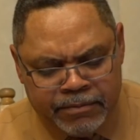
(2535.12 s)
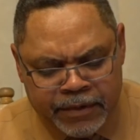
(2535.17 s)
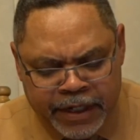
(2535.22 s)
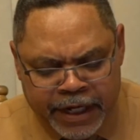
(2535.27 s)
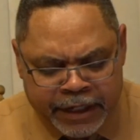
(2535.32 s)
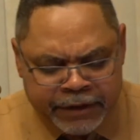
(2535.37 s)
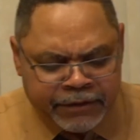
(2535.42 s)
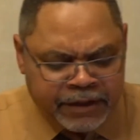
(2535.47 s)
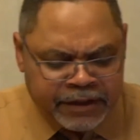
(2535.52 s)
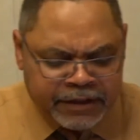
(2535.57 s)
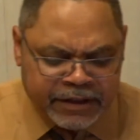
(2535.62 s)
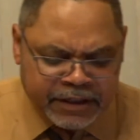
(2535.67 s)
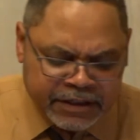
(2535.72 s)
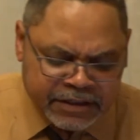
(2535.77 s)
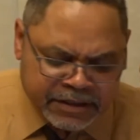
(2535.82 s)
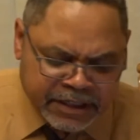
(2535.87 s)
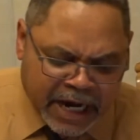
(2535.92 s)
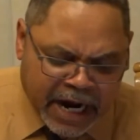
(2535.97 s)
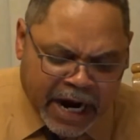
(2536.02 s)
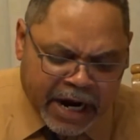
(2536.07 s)
And the
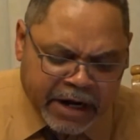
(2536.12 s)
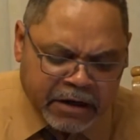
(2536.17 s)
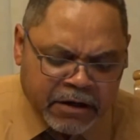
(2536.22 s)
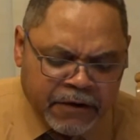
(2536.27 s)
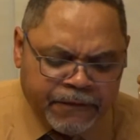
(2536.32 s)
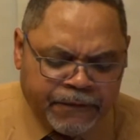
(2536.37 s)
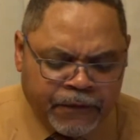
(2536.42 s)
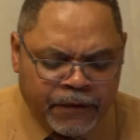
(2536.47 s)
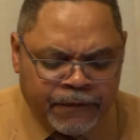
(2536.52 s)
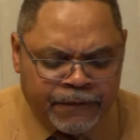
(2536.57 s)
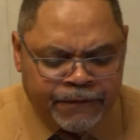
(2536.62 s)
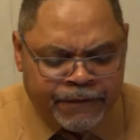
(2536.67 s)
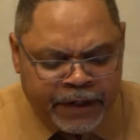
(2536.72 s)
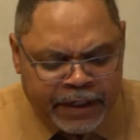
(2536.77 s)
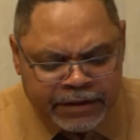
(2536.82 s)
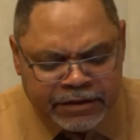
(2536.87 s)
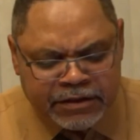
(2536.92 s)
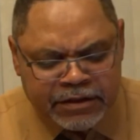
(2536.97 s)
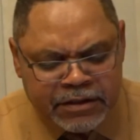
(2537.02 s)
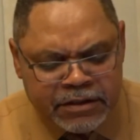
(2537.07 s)
desire for
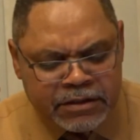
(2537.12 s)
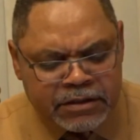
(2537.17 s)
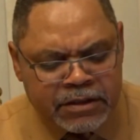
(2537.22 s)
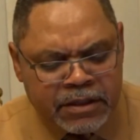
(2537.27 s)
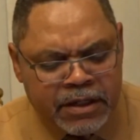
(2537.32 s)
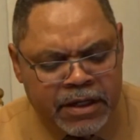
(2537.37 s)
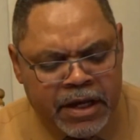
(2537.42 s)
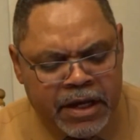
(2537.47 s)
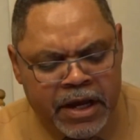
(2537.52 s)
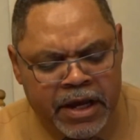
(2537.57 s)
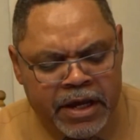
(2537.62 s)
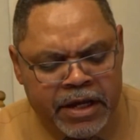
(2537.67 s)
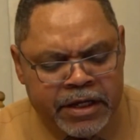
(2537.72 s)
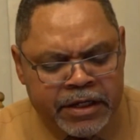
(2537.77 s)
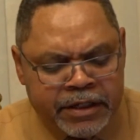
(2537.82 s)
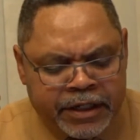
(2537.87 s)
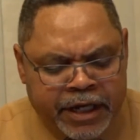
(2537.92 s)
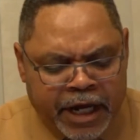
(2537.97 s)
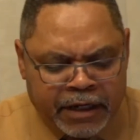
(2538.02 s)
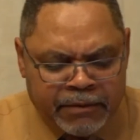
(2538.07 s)
vengeance
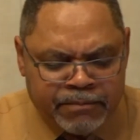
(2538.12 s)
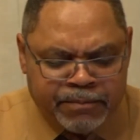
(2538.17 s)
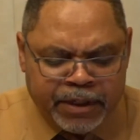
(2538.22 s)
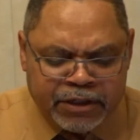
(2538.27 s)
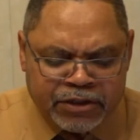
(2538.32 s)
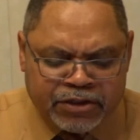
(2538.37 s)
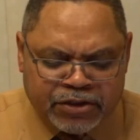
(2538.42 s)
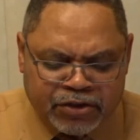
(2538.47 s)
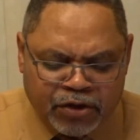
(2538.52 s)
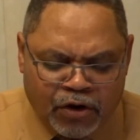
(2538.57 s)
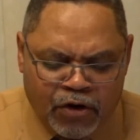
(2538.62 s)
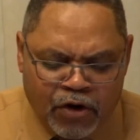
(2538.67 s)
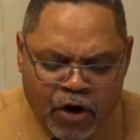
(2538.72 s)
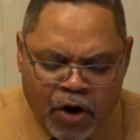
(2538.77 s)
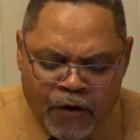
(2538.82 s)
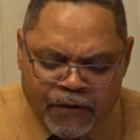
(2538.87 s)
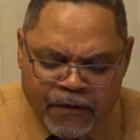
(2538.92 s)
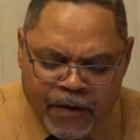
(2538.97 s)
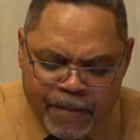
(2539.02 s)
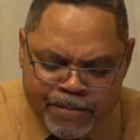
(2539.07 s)
can be so
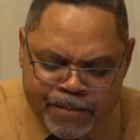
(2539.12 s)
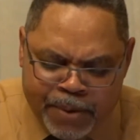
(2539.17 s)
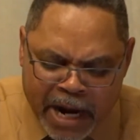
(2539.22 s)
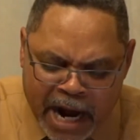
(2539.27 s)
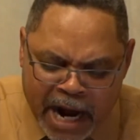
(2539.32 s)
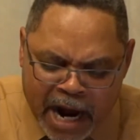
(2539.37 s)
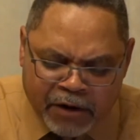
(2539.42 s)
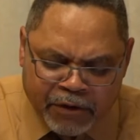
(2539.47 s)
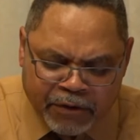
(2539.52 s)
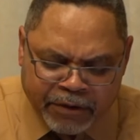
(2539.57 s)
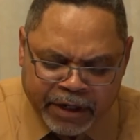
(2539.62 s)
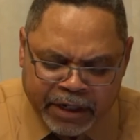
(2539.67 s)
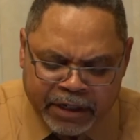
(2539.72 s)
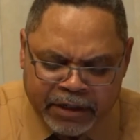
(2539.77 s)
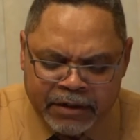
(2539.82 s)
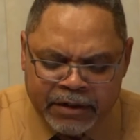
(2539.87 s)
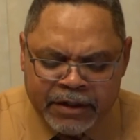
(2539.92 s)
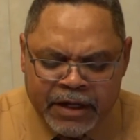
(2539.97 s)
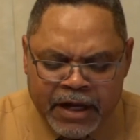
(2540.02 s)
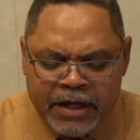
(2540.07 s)

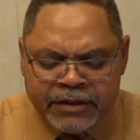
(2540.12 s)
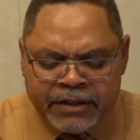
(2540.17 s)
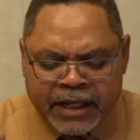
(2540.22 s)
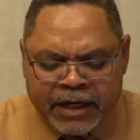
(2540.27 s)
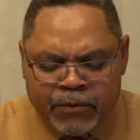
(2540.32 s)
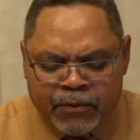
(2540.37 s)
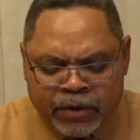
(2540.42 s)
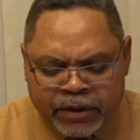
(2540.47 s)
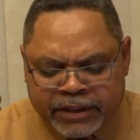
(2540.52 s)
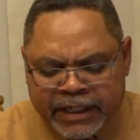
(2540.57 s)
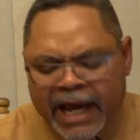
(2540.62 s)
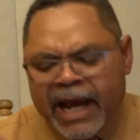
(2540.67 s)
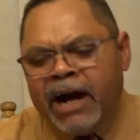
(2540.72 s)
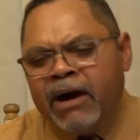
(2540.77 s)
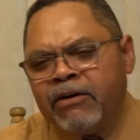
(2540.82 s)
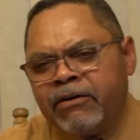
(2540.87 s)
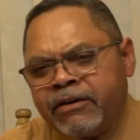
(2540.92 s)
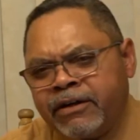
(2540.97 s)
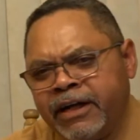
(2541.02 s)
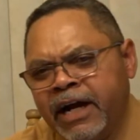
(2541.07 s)
overpowering that
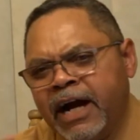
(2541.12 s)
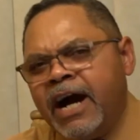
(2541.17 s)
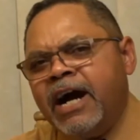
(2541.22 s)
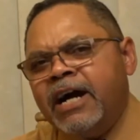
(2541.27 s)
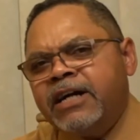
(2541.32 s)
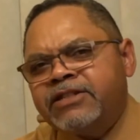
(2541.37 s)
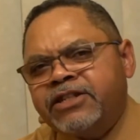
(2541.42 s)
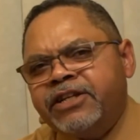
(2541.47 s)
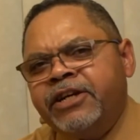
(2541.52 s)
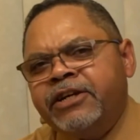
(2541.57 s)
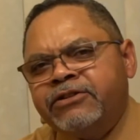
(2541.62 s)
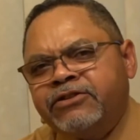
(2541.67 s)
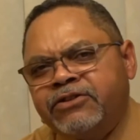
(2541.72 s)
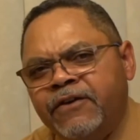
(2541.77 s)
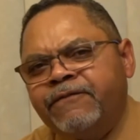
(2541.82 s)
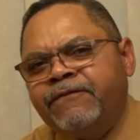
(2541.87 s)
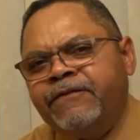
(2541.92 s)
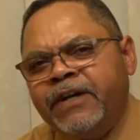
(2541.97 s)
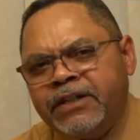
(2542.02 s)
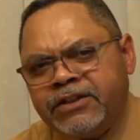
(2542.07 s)
without God's
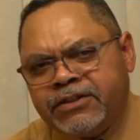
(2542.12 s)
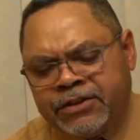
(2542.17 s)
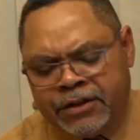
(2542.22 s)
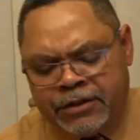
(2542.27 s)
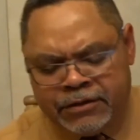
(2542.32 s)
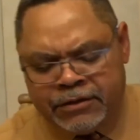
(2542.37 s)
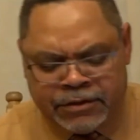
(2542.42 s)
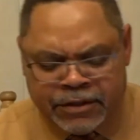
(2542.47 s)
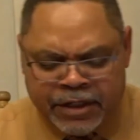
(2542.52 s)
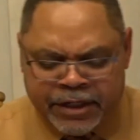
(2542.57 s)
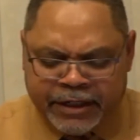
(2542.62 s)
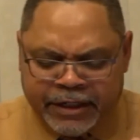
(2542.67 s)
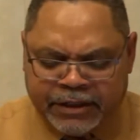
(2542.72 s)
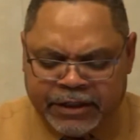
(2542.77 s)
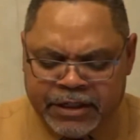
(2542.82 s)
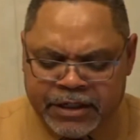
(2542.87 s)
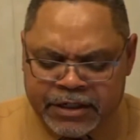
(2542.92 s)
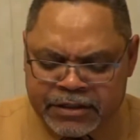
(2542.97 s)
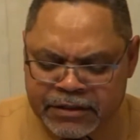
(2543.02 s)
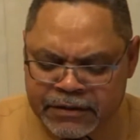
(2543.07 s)
intervention, look at
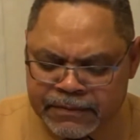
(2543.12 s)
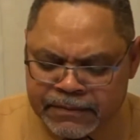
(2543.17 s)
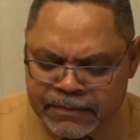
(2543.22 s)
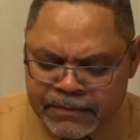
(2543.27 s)
this,